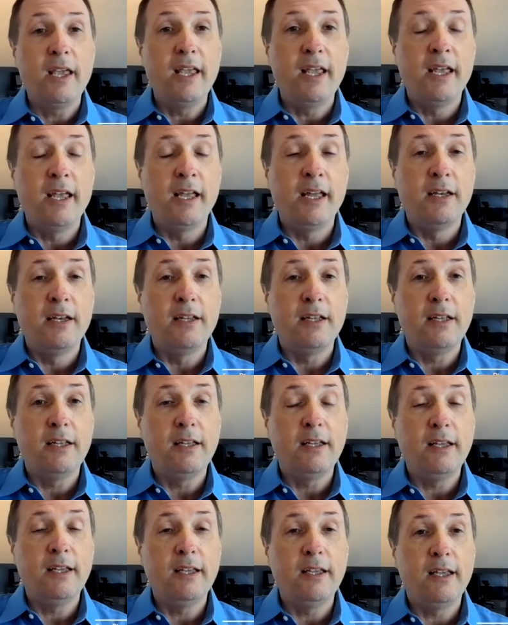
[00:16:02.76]

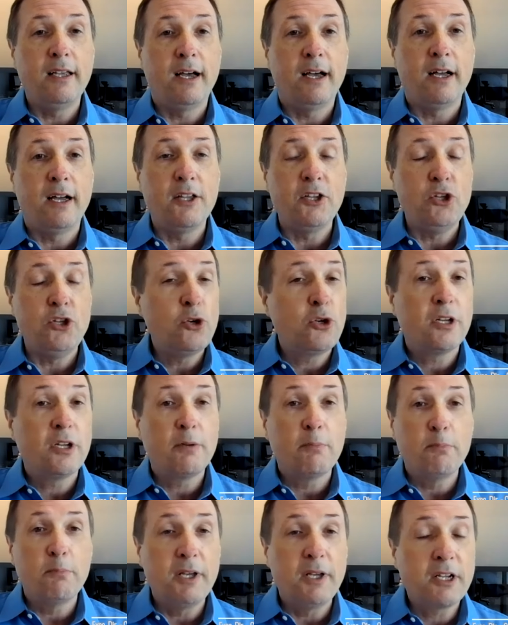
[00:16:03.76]
It
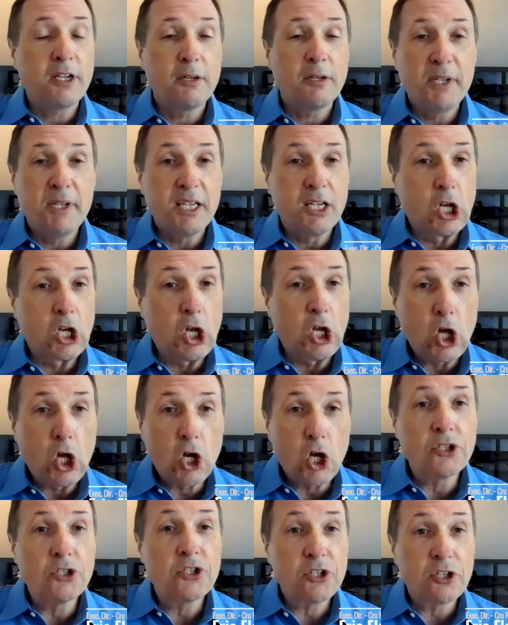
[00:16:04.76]
could be a
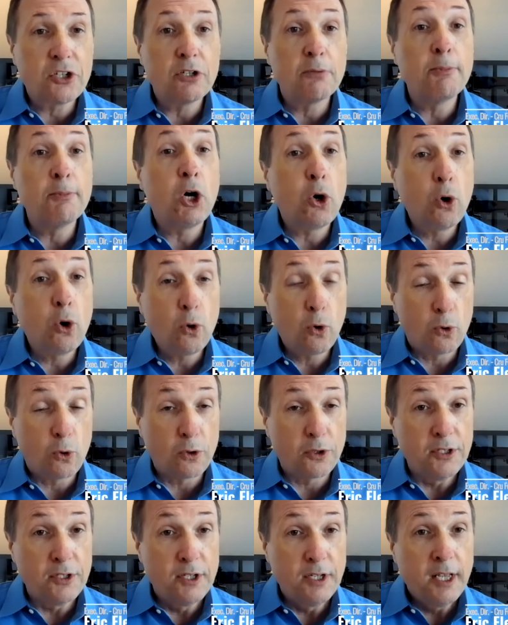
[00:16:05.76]
long-term
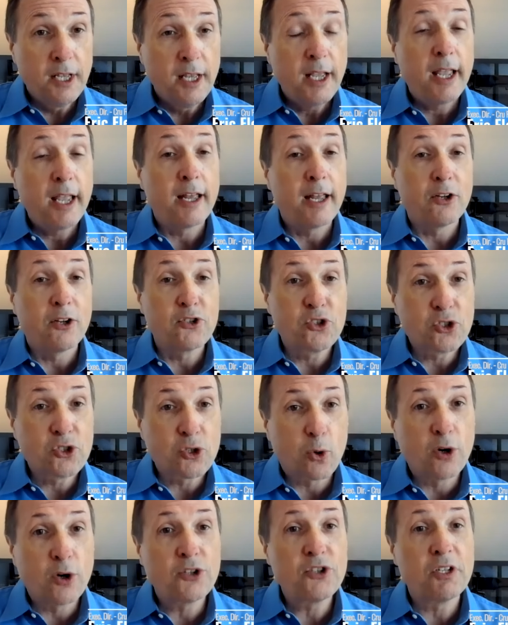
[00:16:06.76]
hold and a
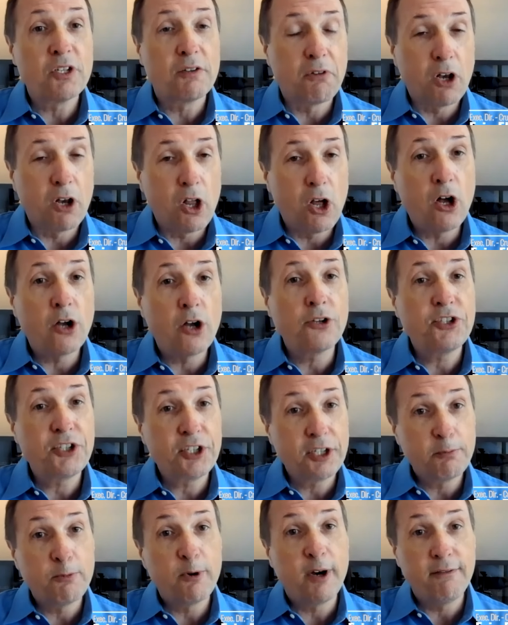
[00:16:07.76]
source of
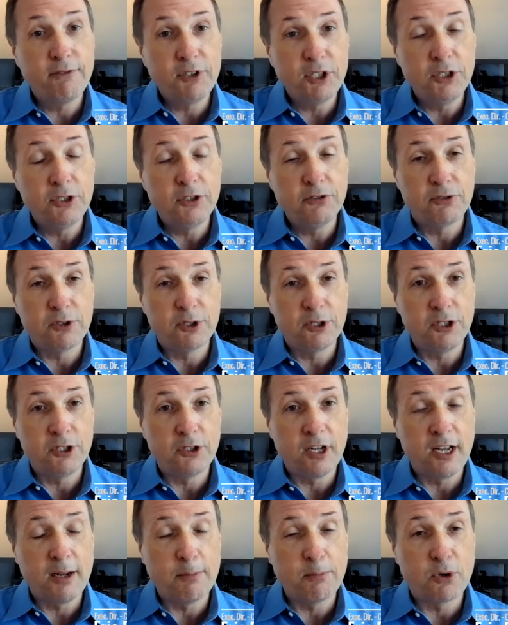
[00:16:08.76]
long-term revenue for
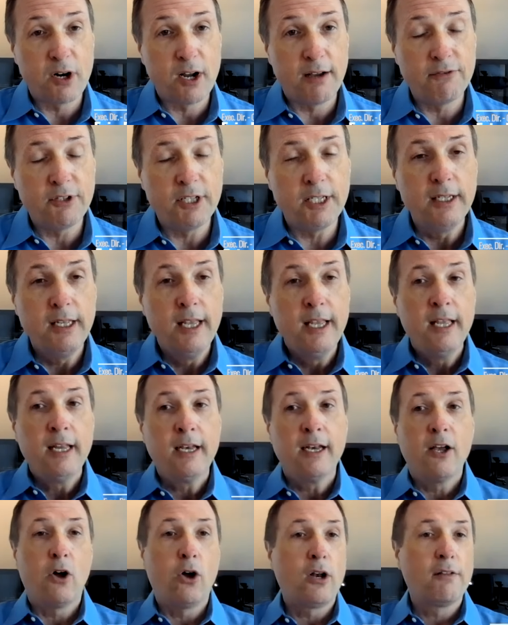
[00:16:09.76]
your nonprofit.
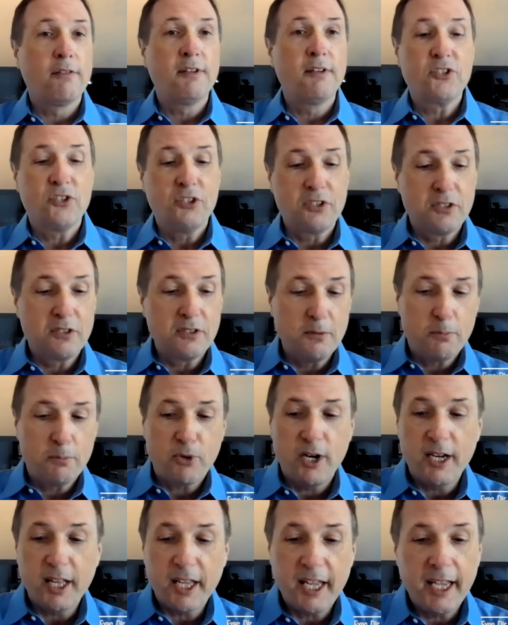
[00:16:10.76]
Now, all of this is
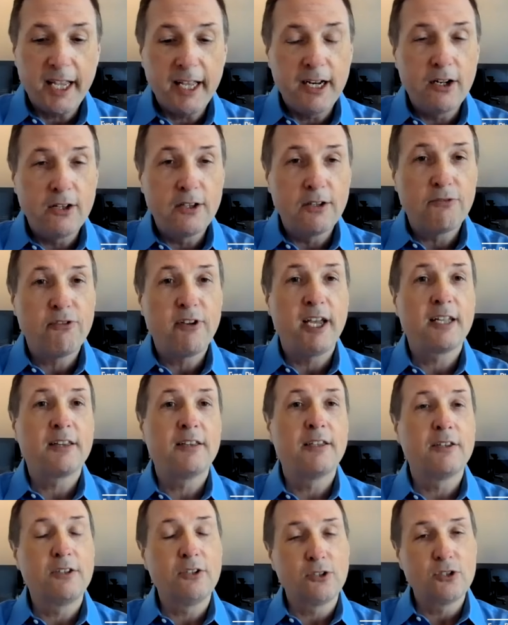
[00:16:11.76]
predicated on the
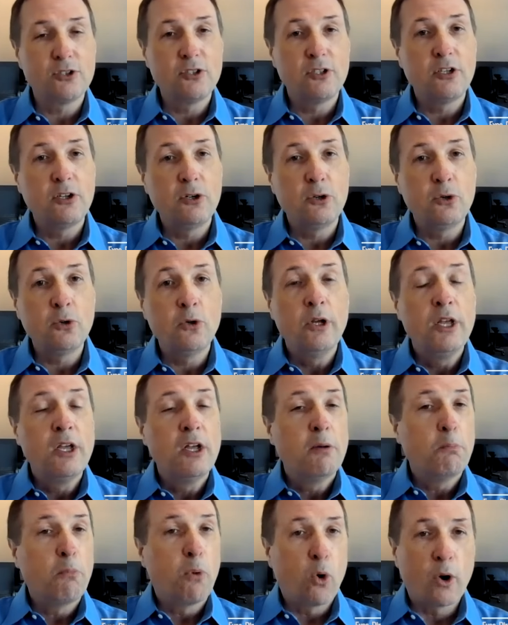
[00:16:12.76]
fact that there's no
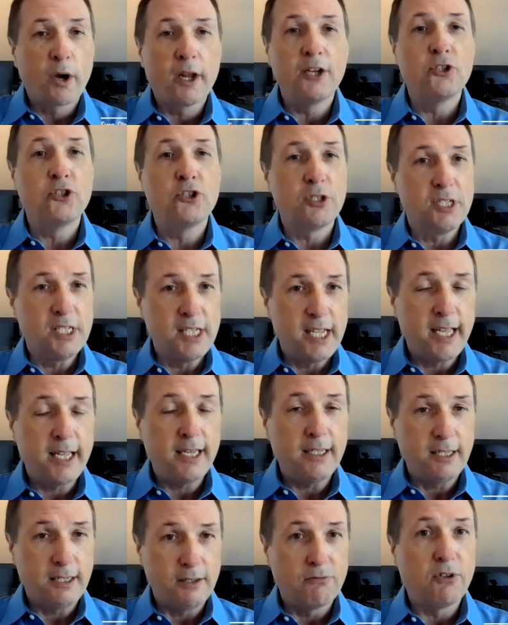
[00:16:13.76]
mortgage or
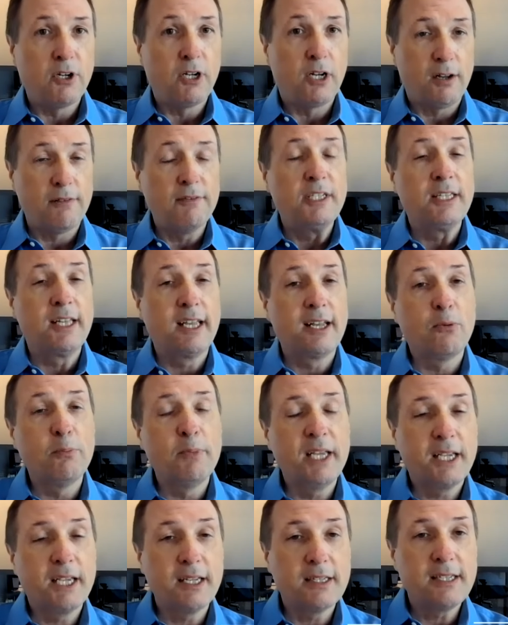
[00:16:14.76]
debt involved, and that'll
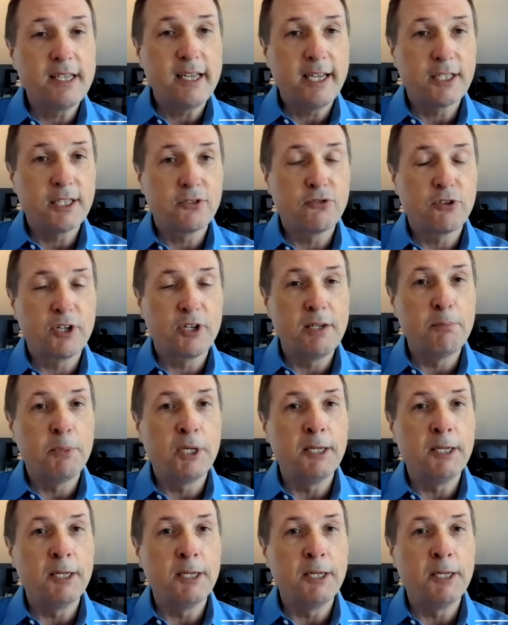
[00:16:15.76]
make it tax-free.